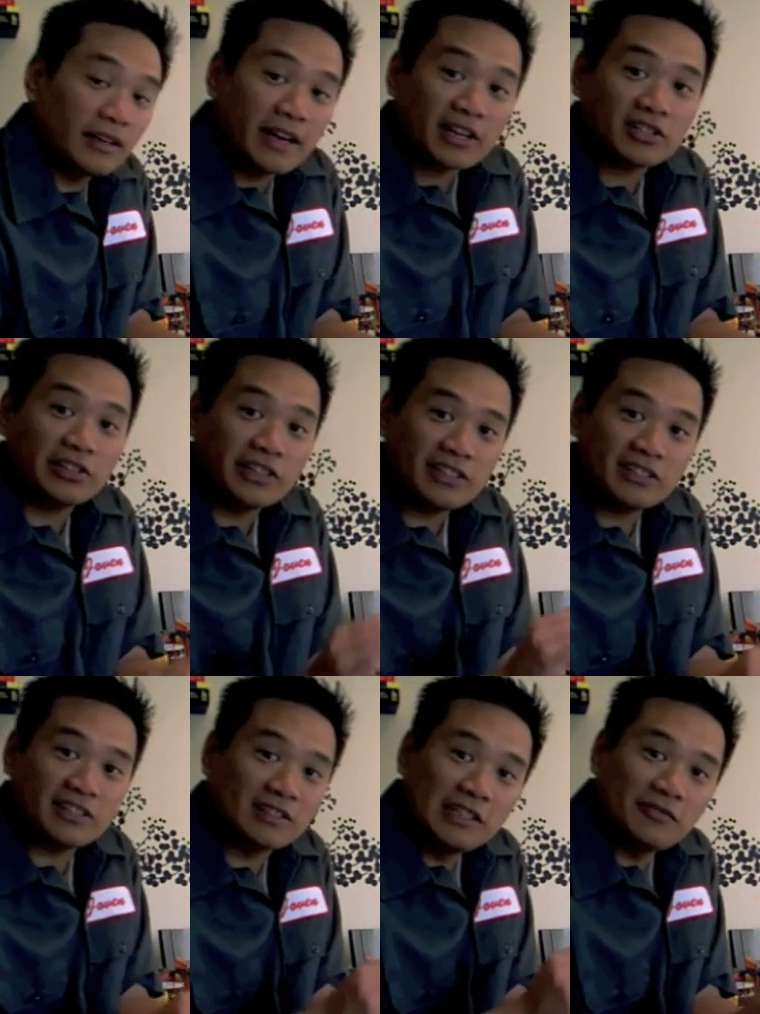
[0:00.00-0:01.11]
And actually, this is the
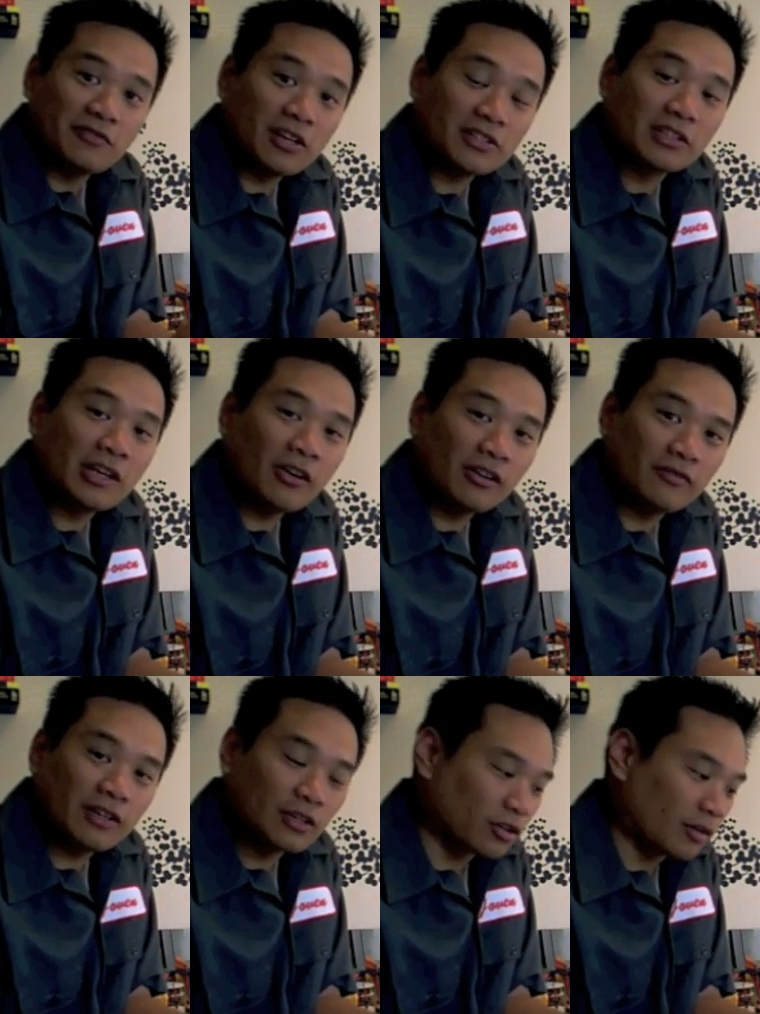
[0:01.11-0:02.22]
default security
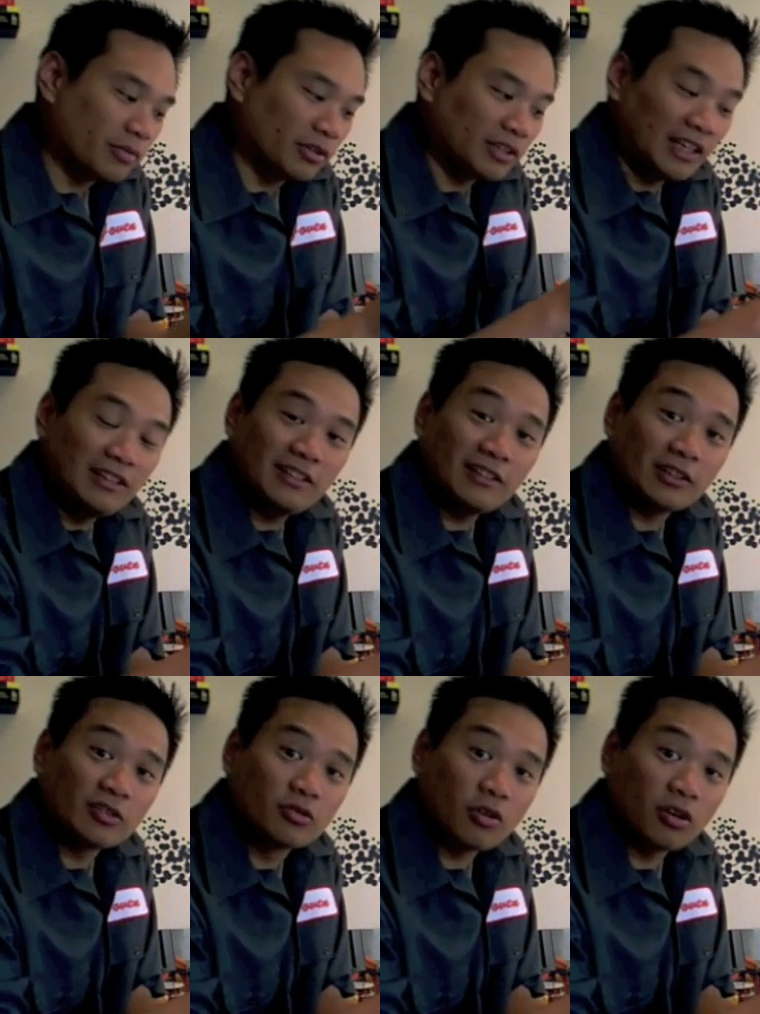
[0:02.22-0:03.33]
feature I built into the
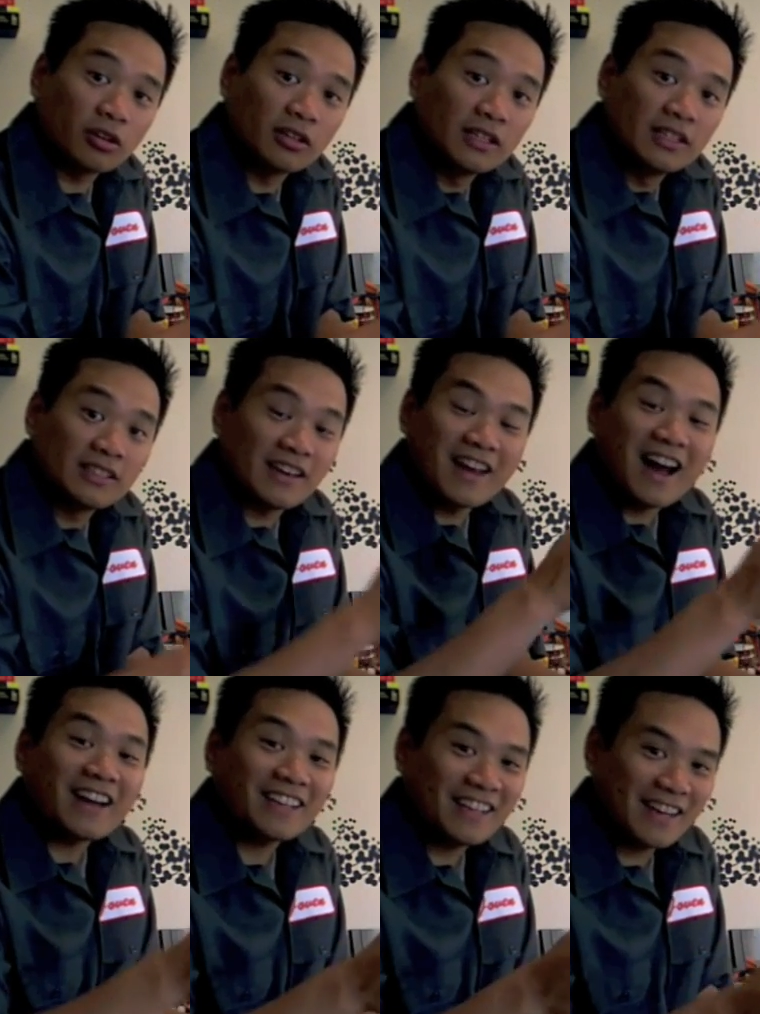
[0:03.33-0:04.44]
controller to
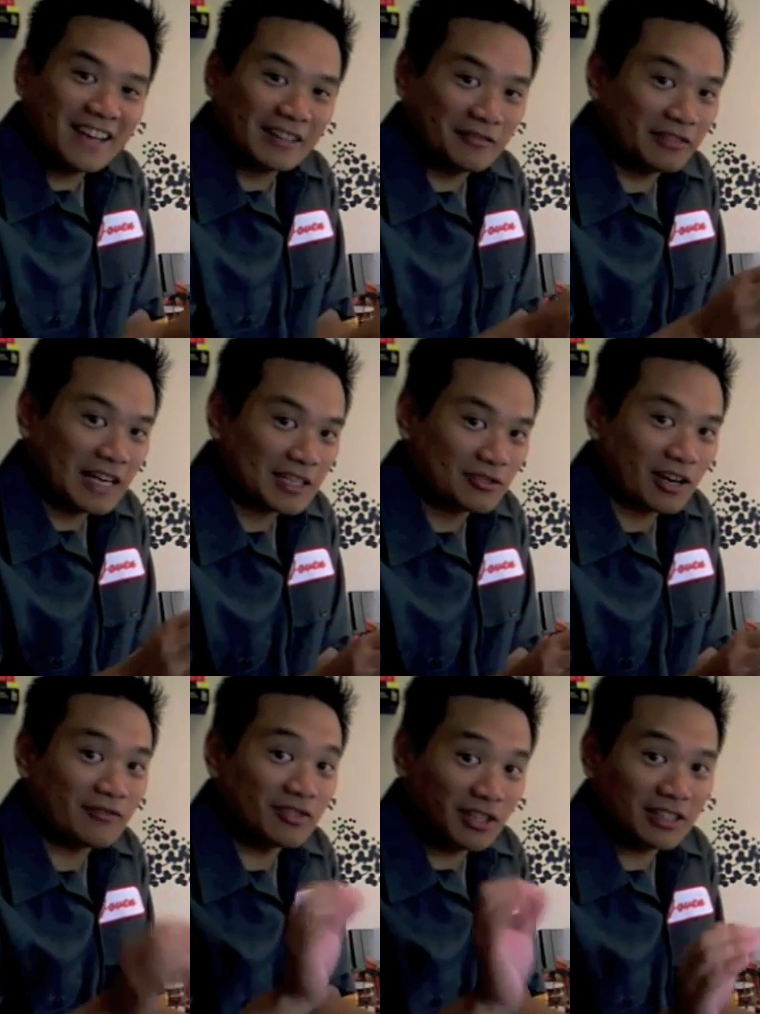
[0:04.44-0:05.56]
not connect the flash
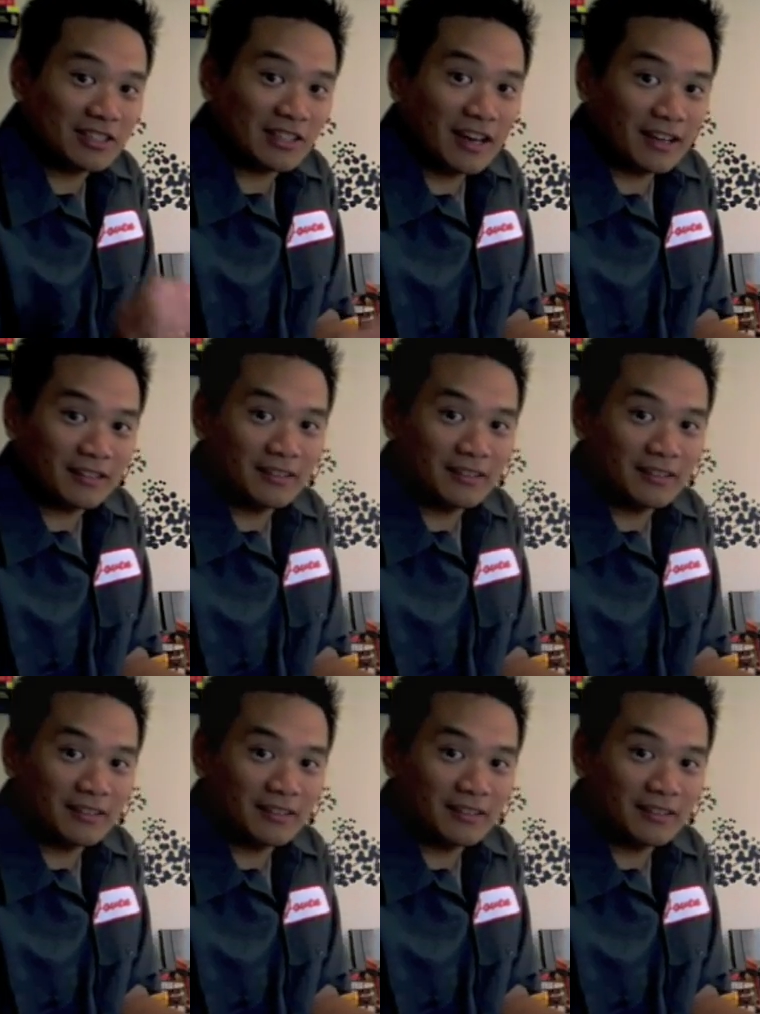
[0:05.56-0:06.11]
drive just yet.